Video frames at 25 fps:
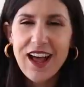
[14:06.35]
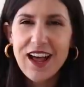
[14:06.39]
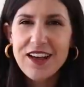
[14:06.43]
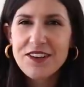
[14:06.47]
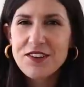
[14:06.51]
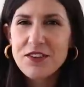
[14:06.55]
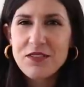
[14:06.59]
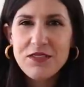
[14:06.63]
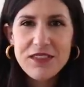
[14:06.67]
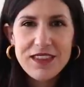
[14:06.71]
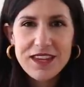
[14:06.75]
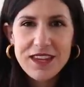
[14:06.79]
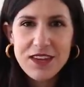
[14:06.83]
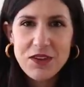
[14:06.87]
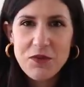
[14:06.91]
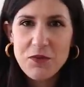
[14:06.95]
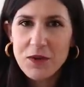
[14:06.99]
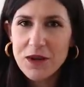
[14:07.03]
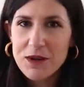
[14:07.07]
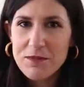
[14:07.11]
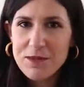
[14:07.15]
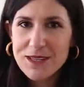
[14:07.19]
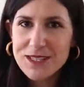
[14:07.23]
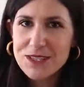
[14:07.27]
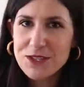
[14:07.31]
I don't think you
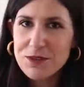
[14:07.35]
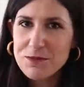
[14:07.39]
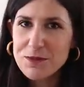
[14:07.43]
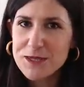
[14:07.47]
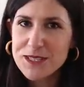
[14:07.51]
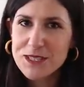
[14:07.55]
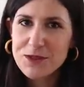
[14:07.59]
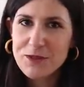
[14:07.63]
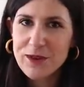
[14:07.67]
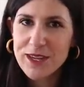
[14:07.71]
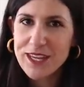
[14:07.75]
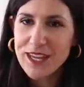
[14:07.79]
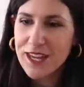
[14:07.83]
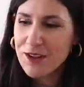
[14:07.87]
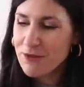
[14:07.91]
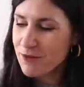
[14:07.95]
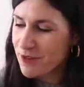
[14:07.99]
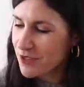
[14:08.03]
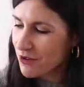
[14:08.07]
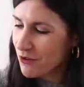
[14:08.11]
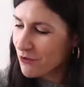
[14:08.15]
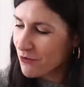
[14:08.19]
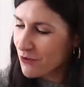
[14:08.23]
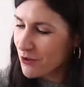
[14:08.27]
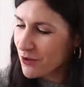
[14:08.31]
want to be super squeaky
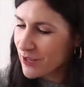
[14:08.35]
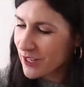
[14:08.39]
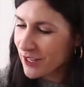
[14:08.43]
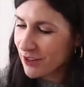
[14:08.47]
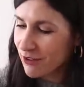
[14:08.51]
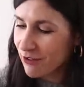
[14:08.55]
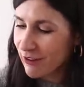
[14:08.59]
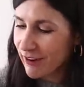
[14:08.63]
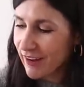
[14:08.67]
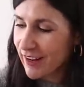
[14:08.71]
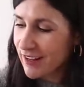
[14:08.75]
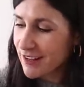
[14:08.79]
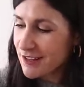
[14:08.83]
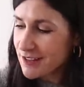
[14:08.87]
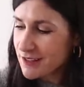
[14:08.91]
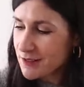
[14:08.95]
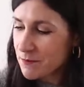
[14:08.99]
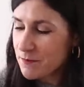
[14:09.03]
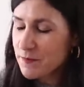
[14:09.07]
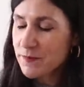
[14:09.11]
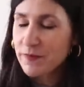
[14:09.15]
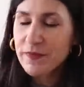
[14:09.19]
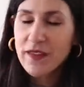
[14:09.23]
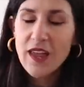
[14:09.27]
when you're walking around.